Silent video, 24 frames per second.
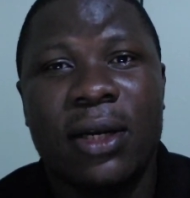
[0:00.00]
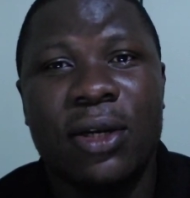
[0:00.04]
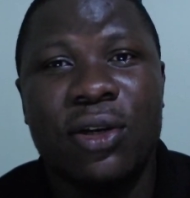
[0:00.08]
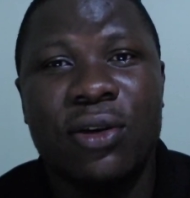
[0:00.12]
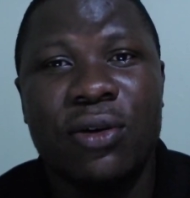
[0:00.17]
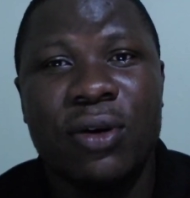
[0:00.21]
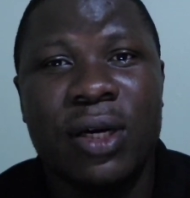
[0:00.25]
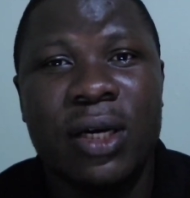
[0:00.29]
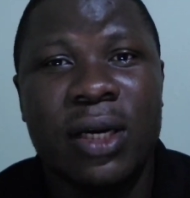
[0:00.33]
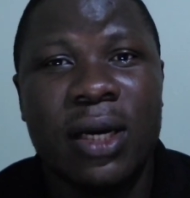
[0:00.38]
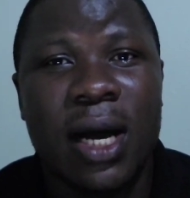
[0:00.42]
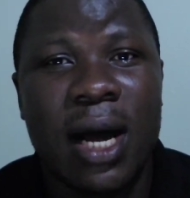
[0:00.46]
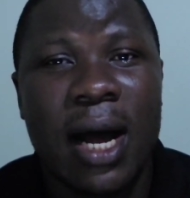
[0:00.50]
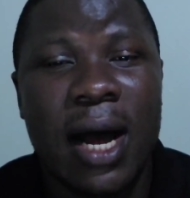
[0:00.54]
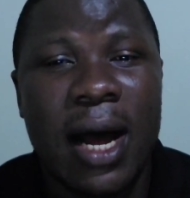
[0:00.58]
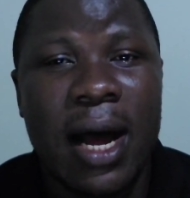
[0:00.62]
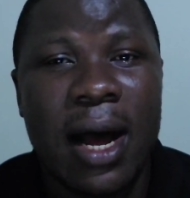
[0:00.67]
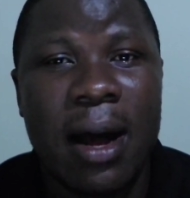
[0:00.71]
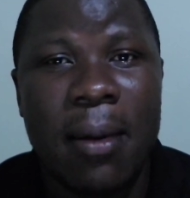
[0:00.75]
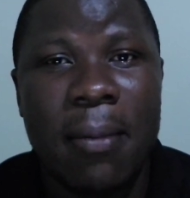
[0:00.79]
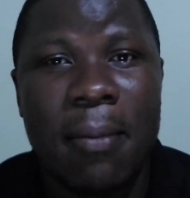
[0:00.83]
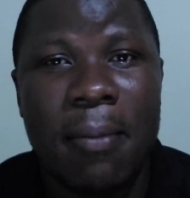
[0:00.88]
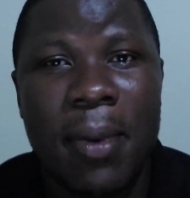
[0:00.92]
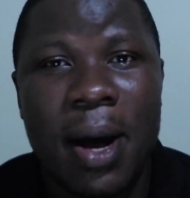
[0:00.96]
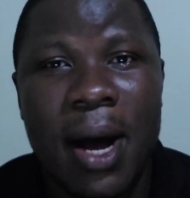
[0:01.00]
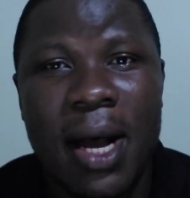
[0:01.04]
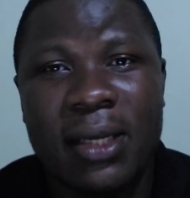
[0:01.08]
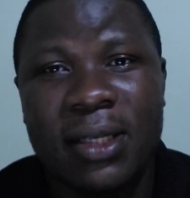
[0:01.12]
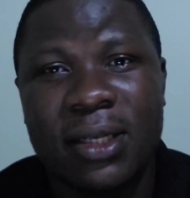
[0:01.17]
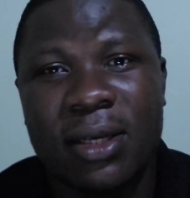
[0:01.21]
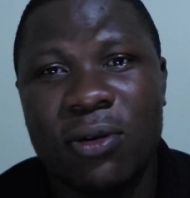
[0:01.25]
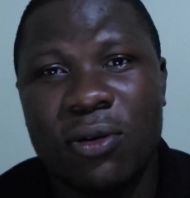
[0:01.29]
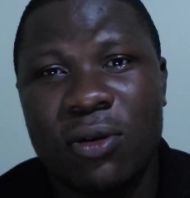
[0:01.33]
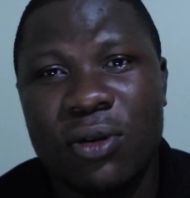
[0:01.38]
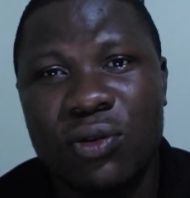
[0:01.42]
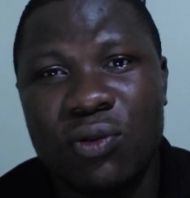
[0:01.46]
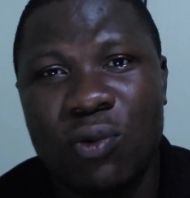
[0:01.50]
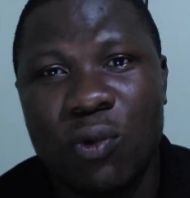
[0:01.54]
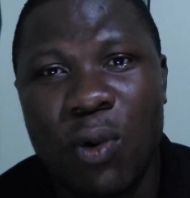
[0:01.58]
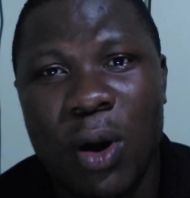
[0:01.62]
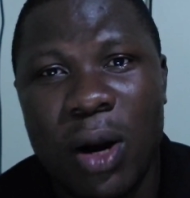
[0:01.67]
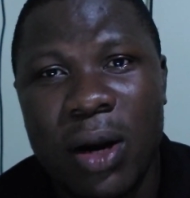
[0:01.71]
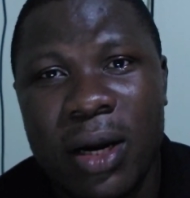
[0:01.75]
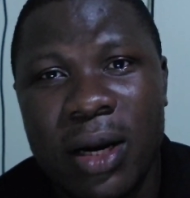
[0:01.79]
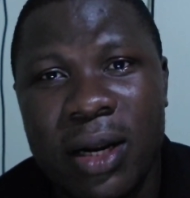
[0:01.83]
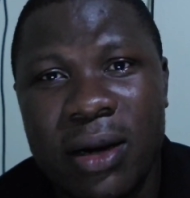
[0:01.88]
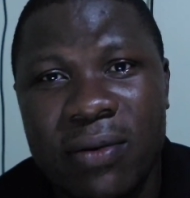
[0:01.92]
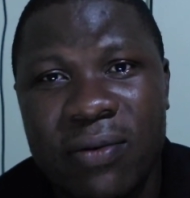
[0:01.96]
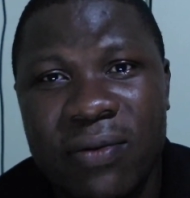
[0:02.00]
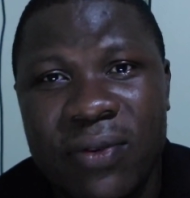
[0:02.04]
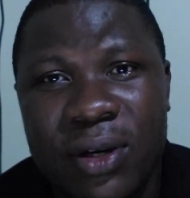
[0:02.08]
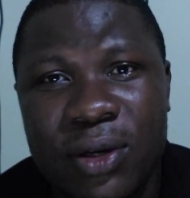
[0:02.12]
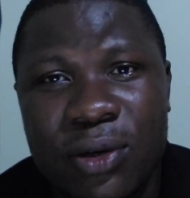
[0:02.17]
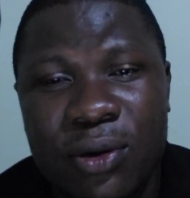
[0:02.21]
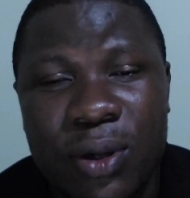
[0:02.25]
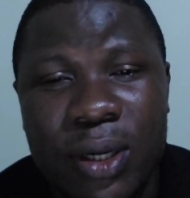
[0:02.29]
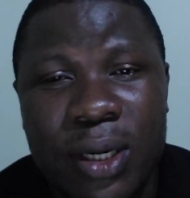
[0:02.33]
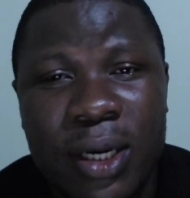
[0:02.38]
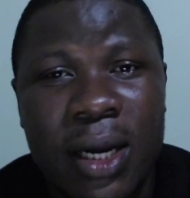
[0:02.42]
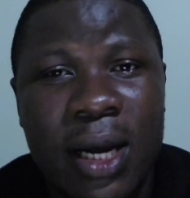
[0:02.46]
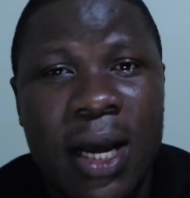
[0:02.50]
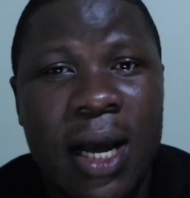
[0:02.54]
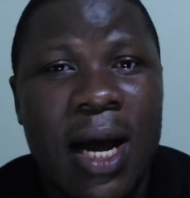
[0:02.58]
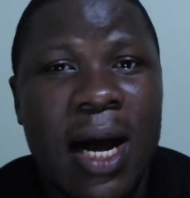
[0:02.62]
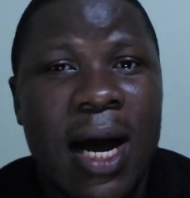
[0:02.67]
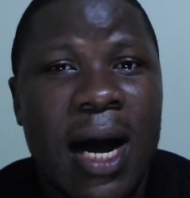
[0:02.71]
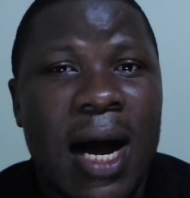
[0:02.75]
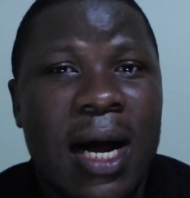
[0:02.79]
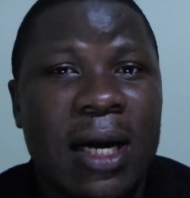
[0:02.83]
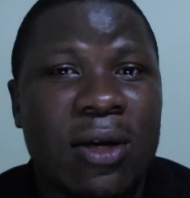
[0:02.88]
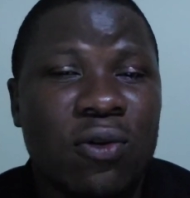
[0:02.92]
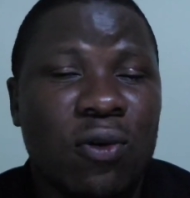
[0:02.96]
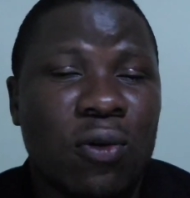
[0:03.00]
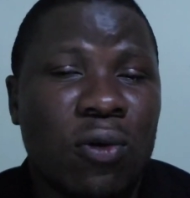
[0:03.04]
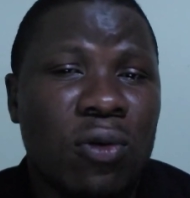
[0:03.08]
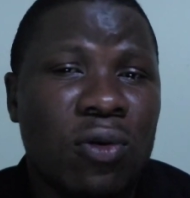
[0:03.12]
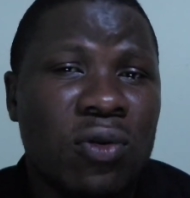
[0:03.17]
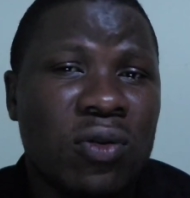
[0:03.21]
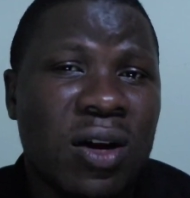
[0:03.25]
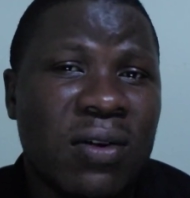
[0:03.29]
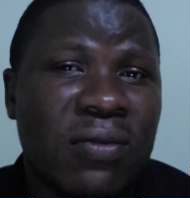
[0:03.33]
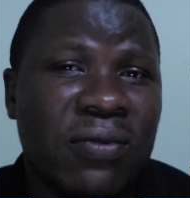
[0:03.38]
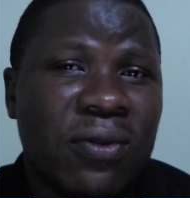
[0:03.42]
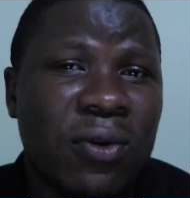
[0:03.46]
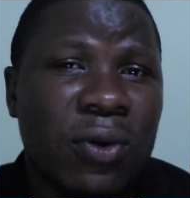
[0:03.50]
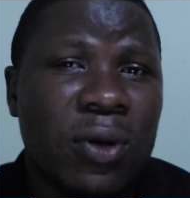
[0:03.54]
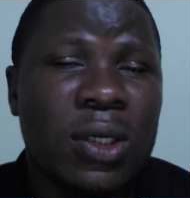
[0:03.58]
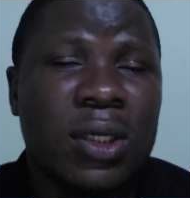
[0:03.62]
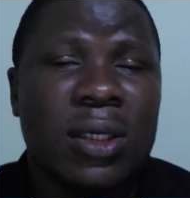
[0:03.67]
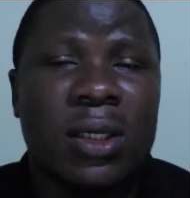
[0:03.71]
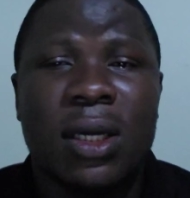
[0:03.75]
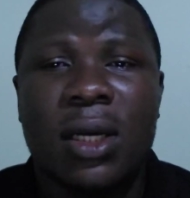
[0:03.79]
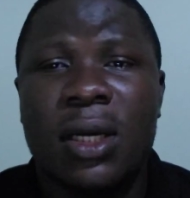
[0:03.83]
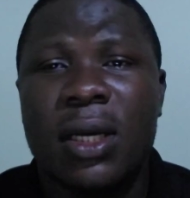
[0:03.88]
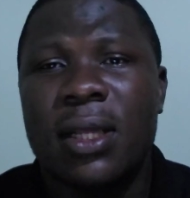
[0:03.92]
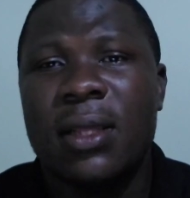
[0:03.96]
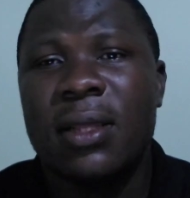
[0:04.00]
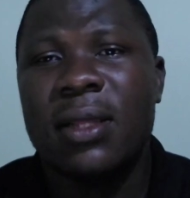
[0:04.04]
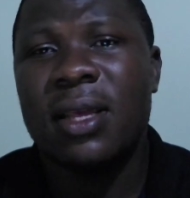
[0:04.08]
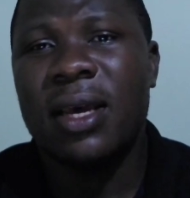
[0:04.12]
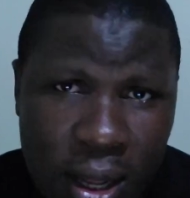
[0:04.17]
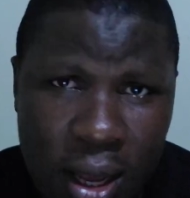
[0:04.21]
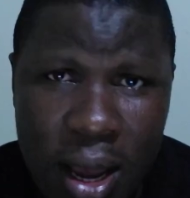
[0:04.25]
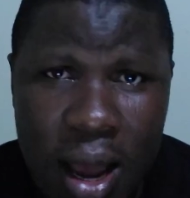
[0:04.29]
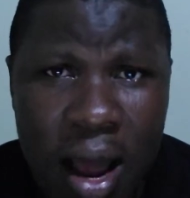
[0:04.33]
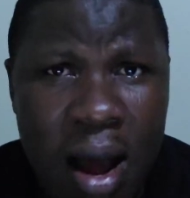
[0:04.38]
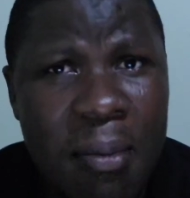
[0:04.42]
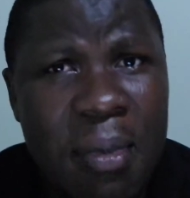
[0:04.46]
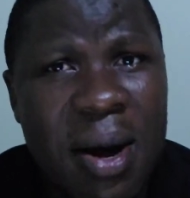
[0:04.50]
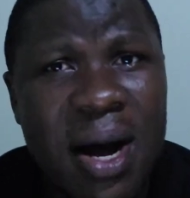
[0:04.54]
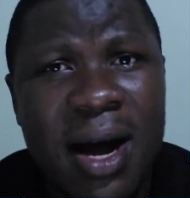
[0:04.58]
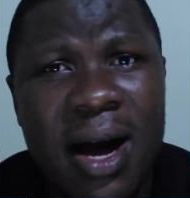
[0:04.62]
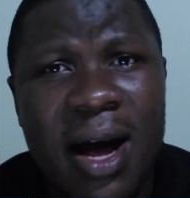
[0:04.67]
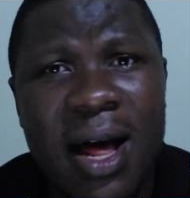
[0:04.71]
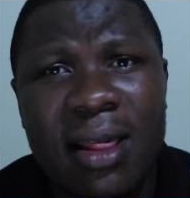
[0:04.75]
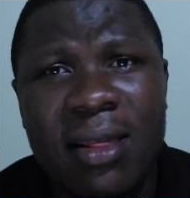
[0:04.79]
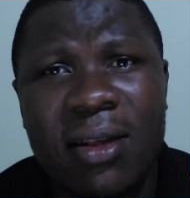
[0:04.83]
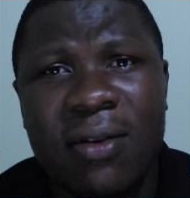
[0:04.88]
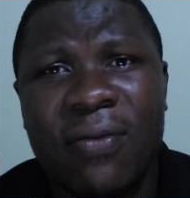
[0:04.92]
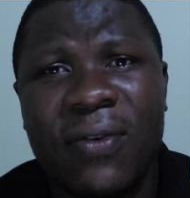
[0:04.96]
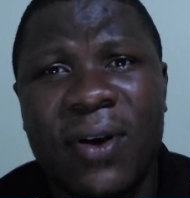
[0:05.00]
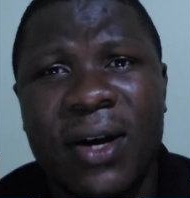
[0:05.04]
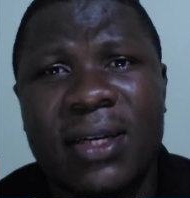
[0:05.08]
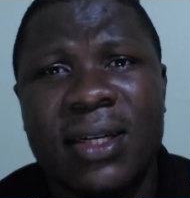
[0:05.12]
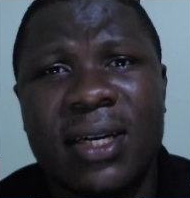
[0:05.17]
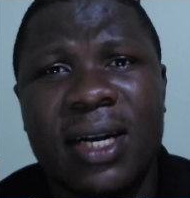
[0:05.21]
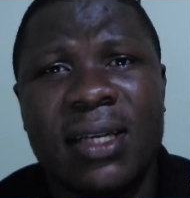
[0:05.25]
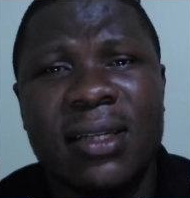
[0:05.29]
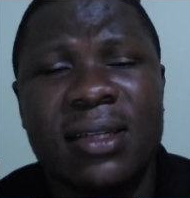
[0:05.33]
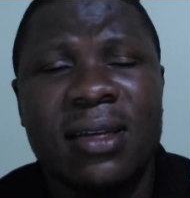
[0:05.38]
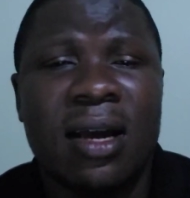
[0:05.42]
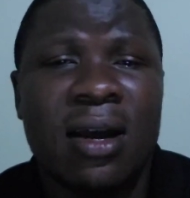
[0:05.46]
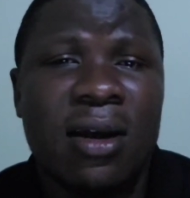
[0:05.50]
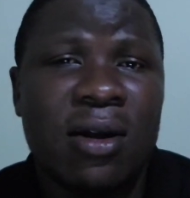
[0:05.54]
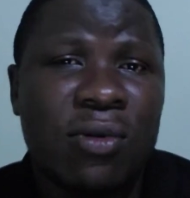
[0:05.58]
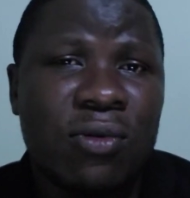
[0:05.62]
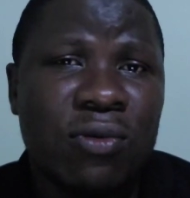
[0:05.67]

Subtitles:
during Arsenal's 1-0 victory at Old Trafford, among other factors